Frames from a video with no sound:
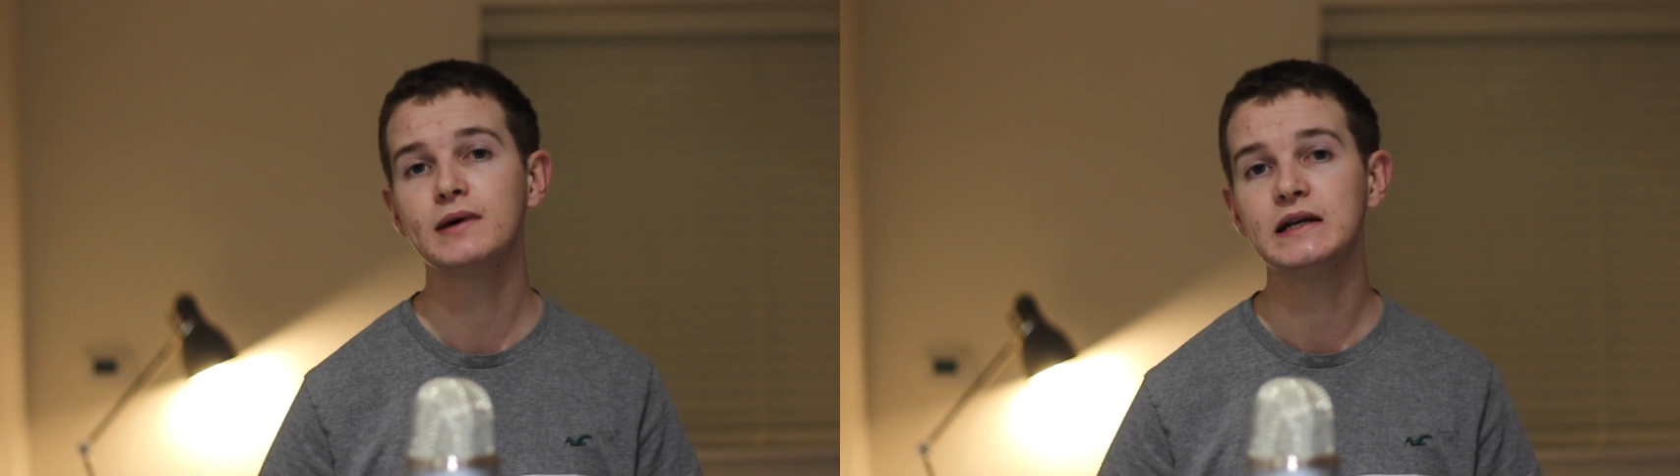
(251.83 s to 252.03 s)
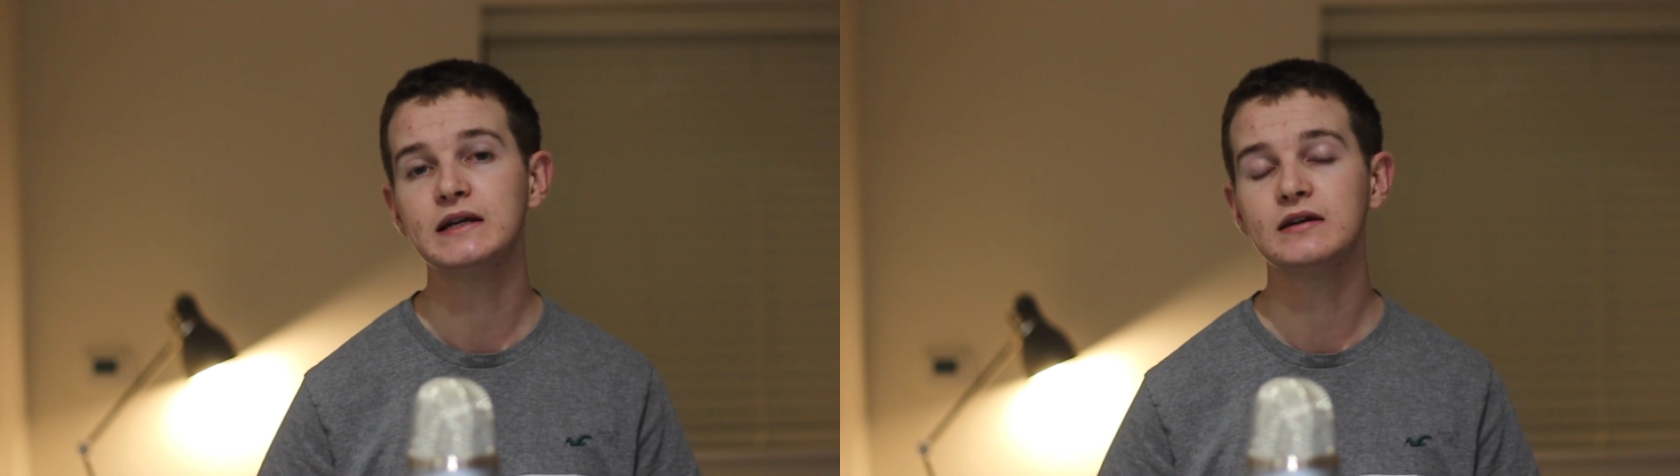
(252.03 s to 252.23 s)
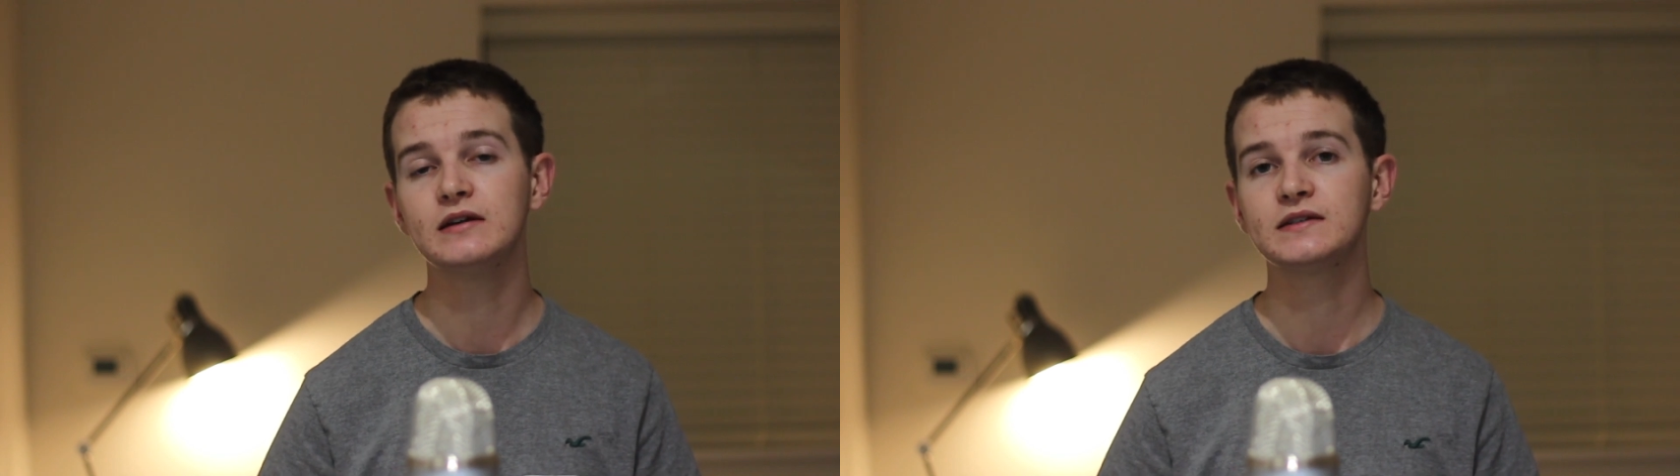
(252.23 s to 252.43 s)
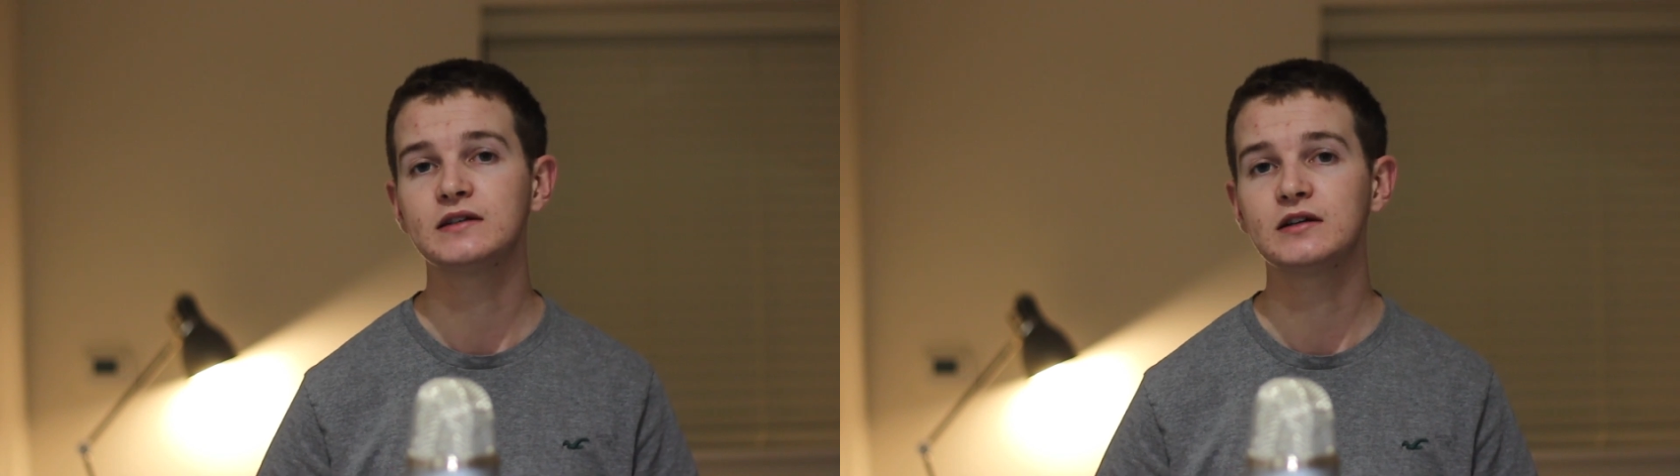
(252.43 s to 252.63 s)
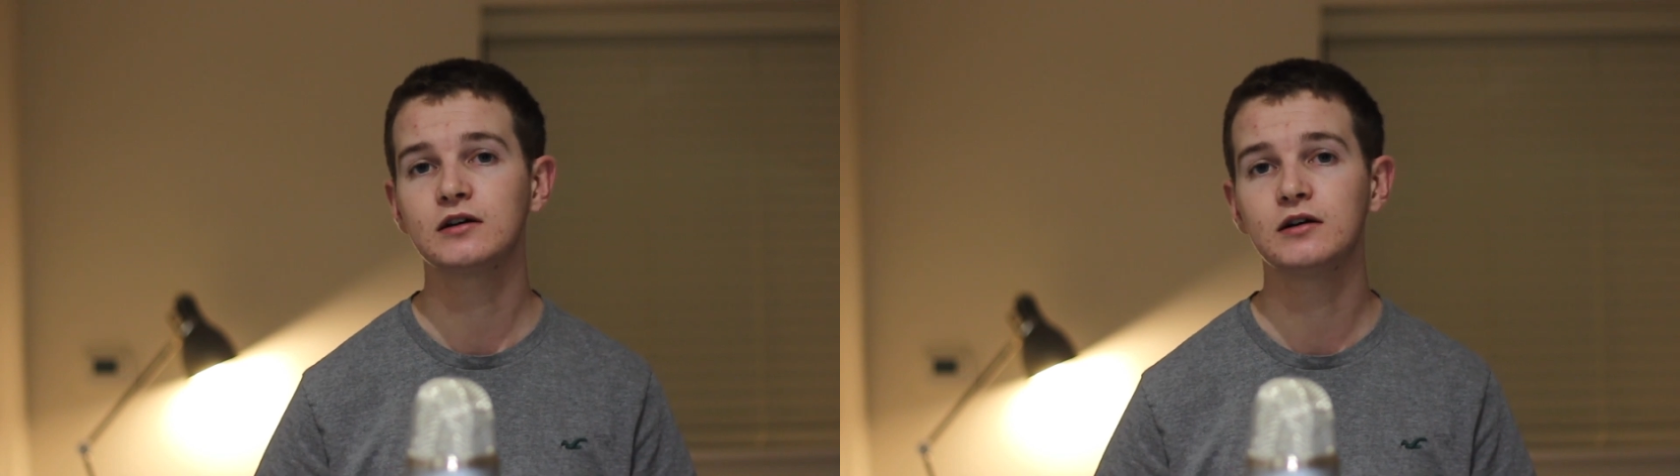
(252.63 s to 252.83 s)
many years
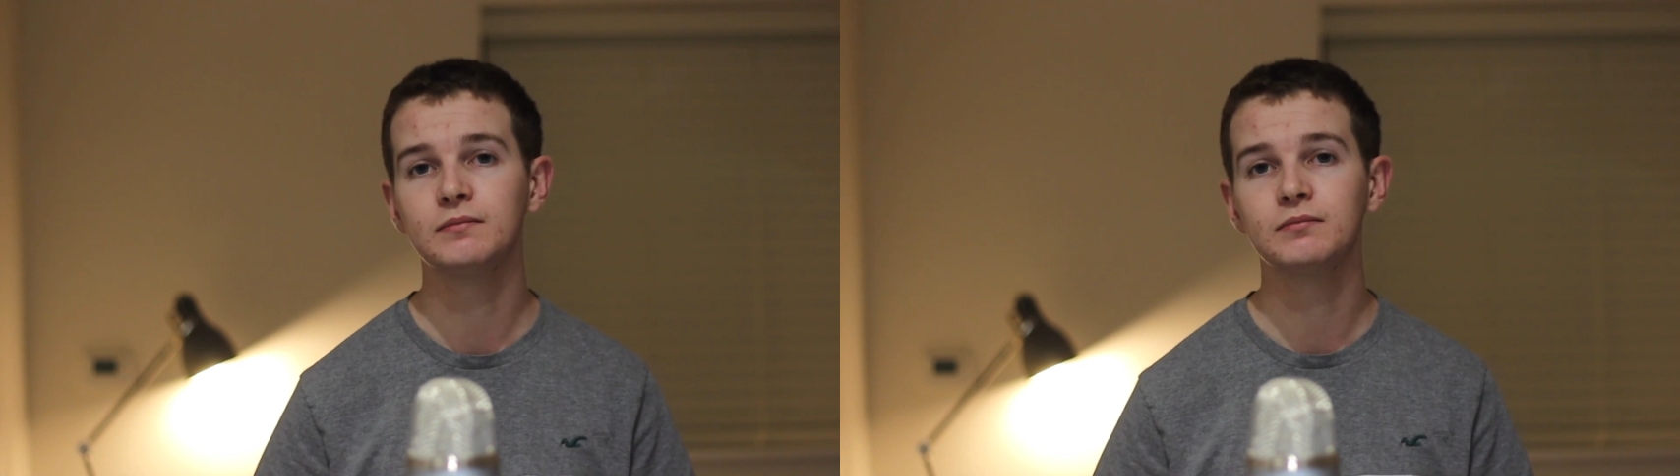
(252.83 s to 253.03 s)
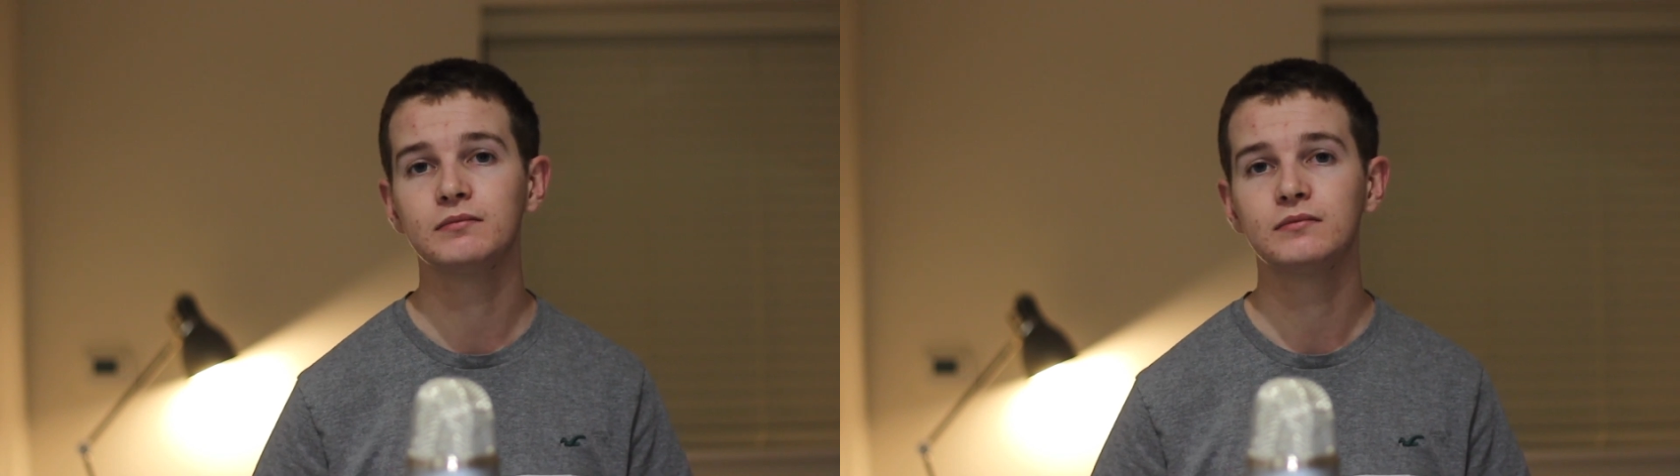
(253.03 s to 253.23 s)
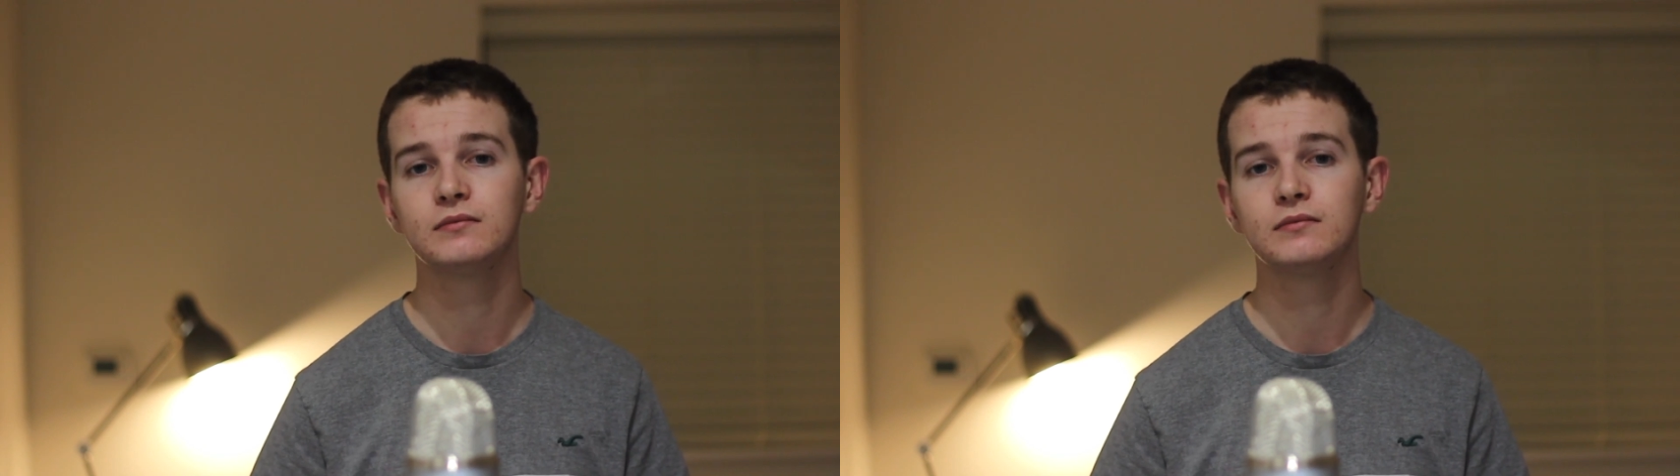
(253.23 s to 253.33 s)
to come.